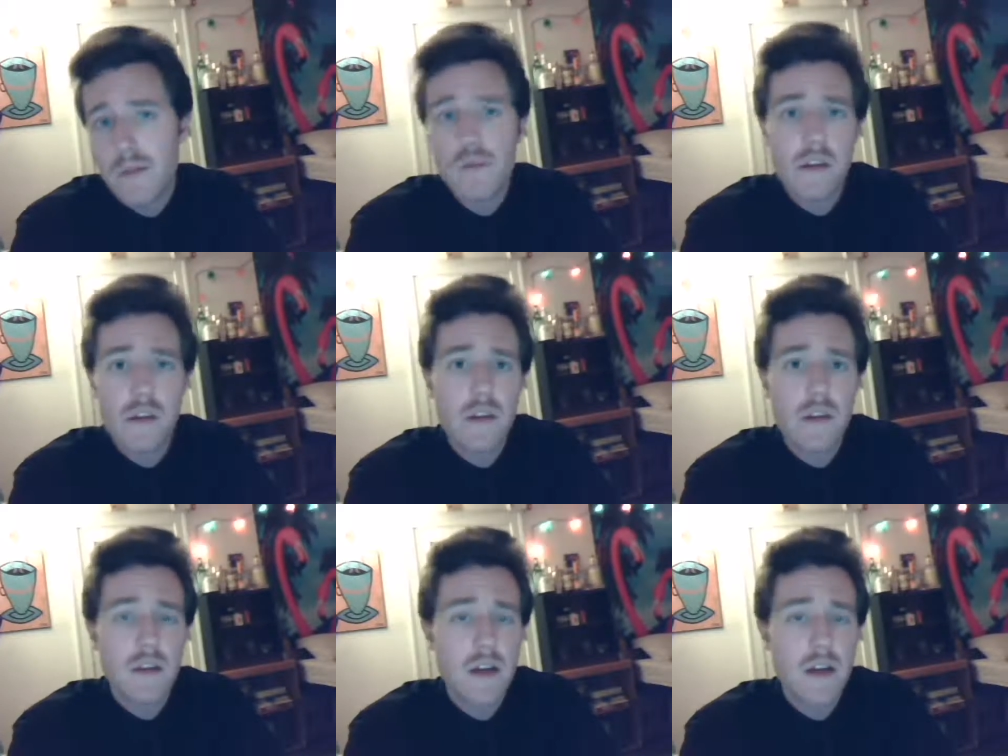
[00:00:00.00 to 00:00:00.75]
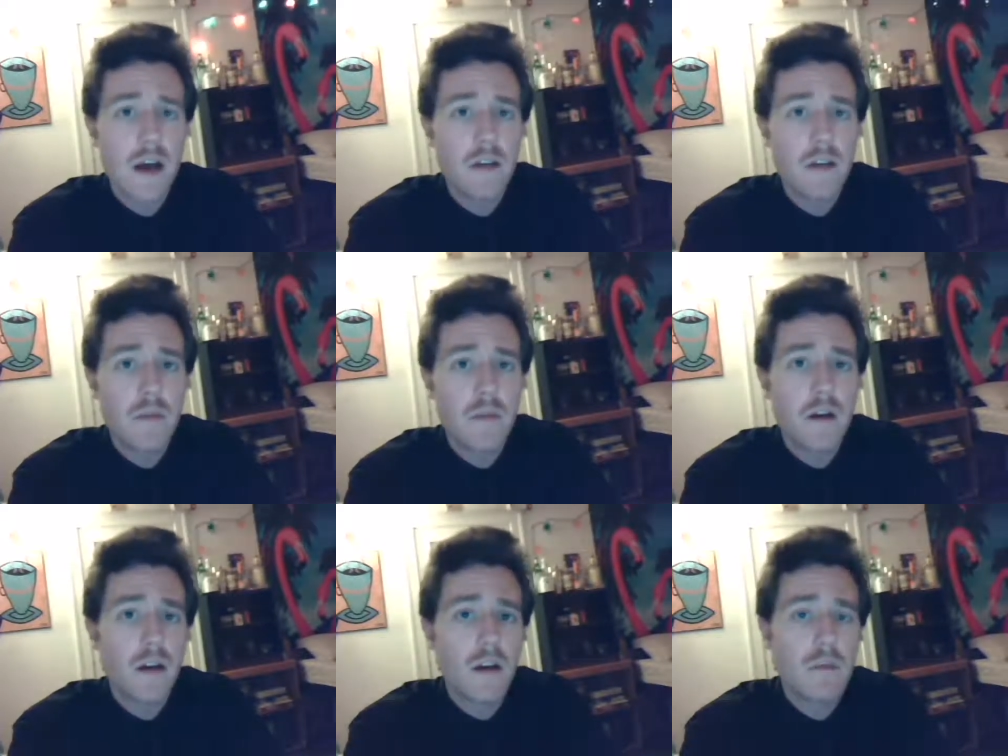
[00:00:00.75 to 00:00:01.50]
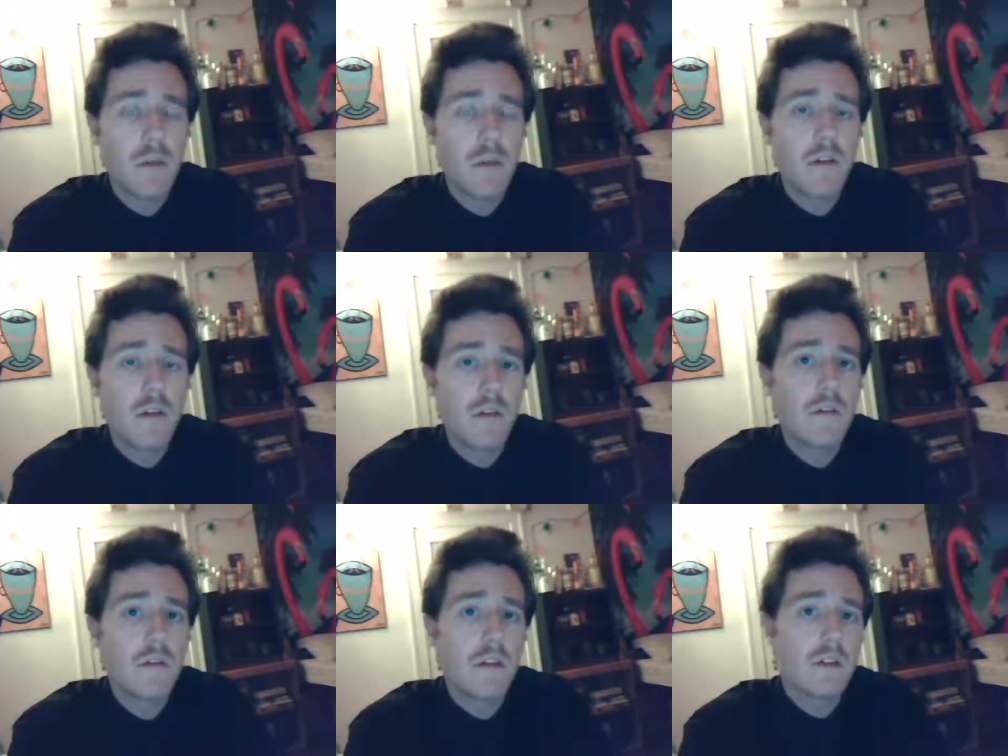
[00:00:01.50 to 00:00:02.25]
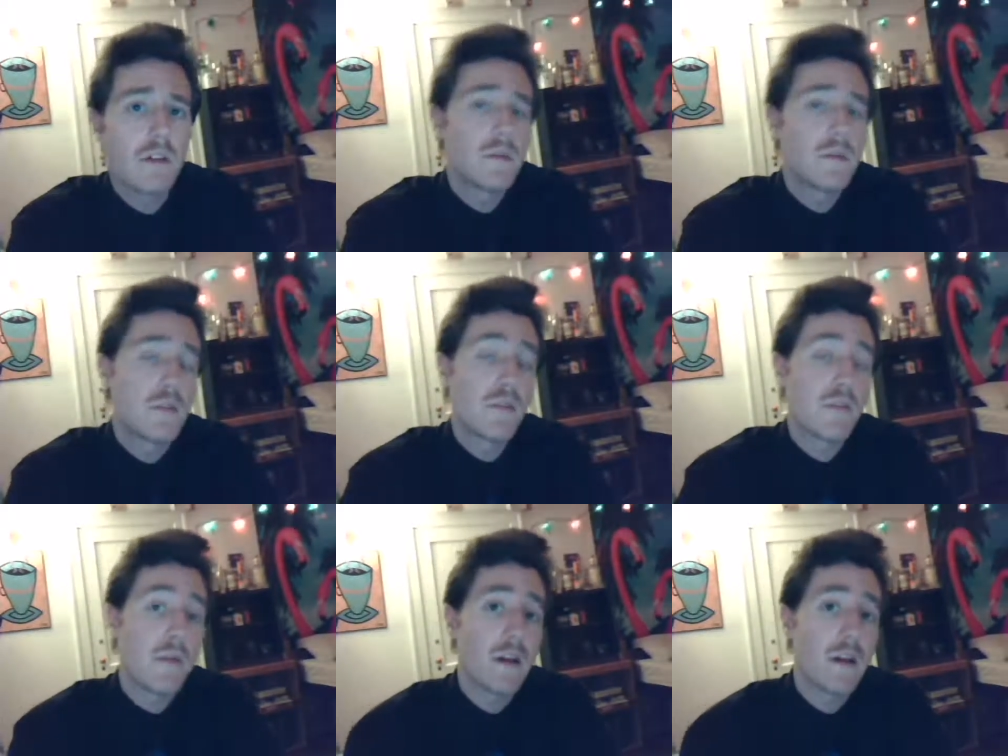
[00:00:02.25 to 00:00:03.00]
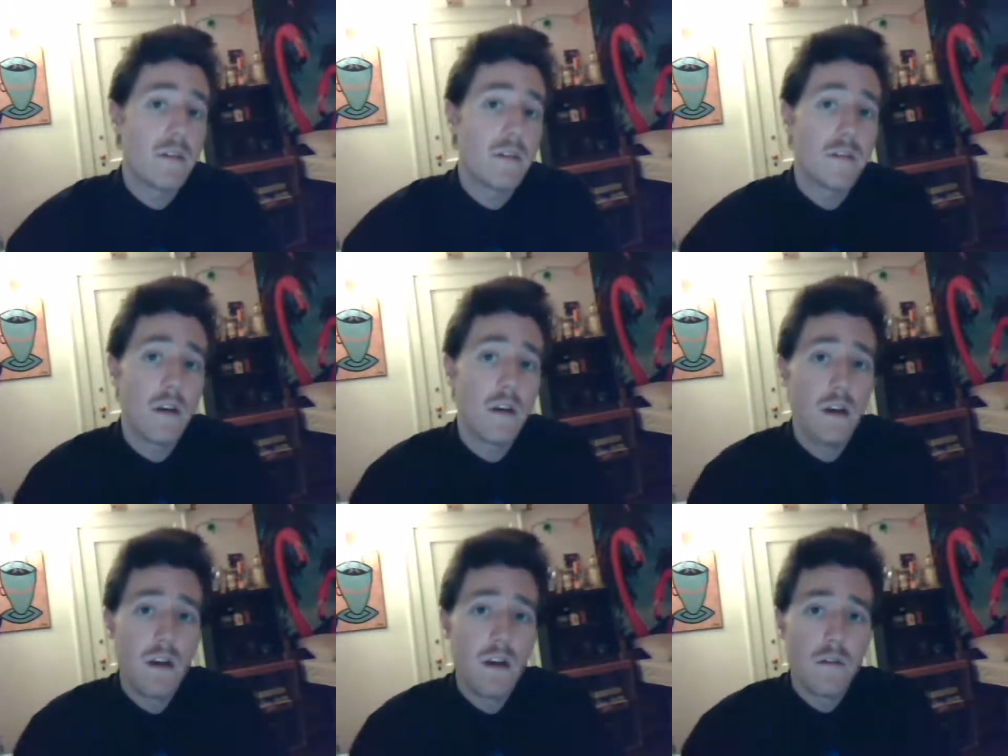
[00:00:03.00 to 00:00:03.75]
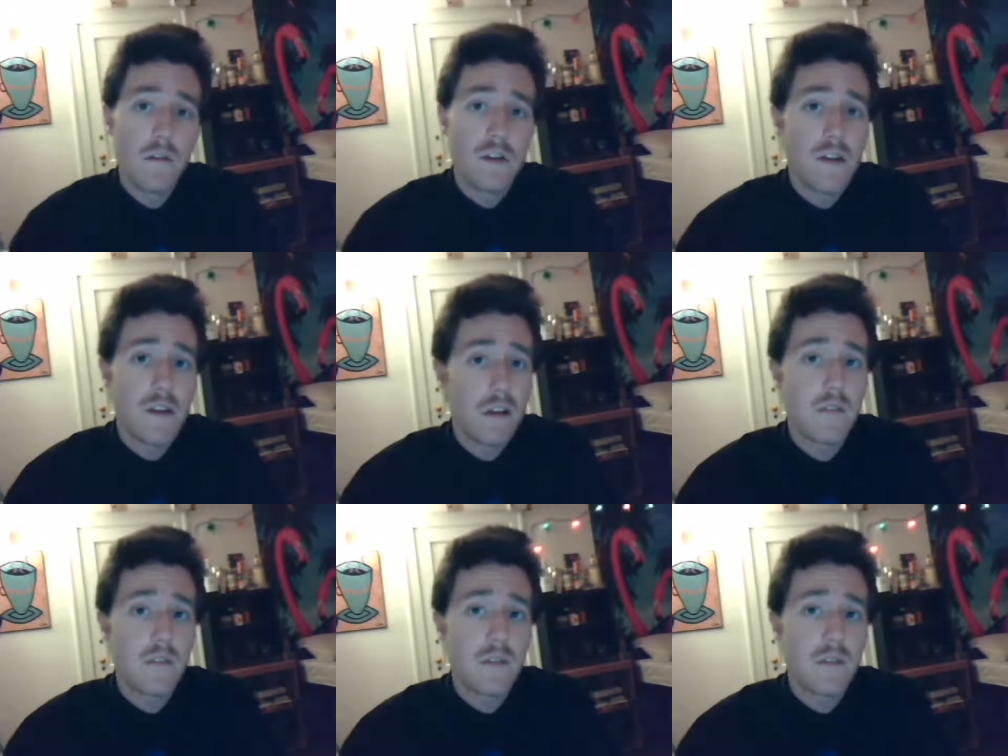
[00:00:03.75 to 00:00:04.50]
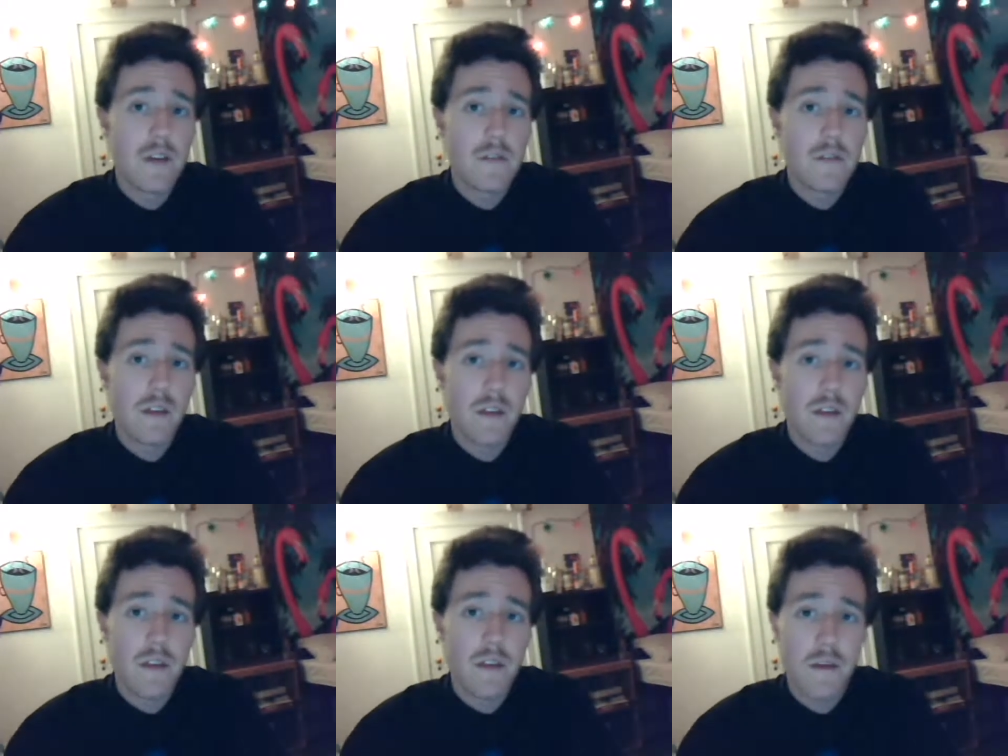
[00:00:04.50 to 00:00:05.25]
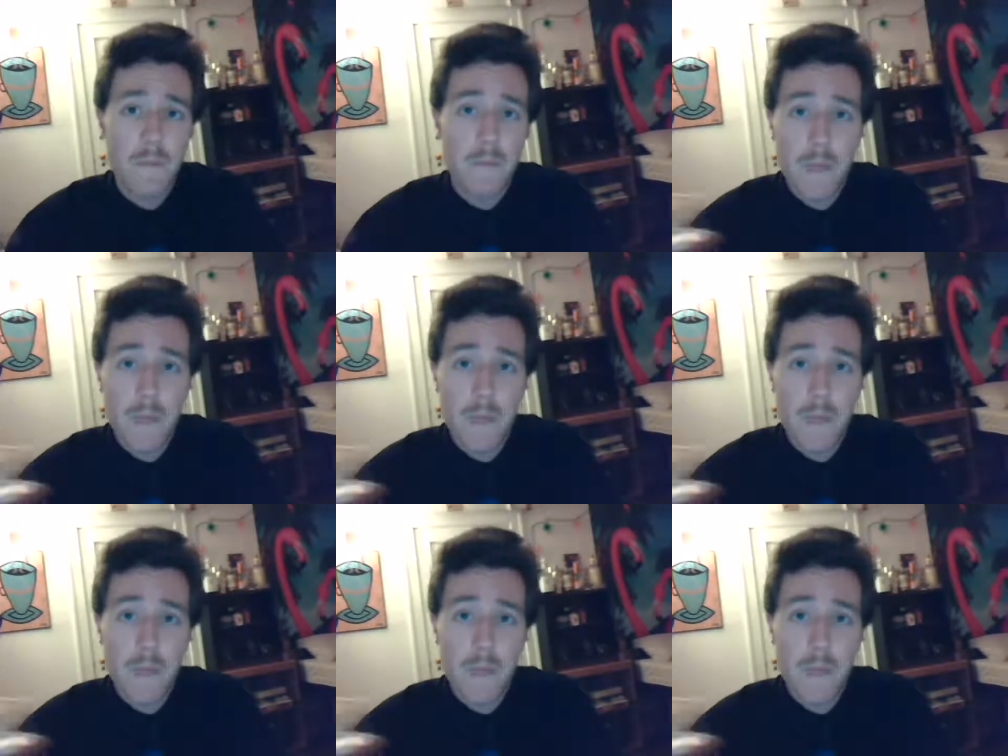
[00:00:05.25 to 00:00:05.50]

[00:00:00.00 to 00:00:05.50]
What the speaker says: puts the entire American public school system into perspective, which I think is a really interesting thing.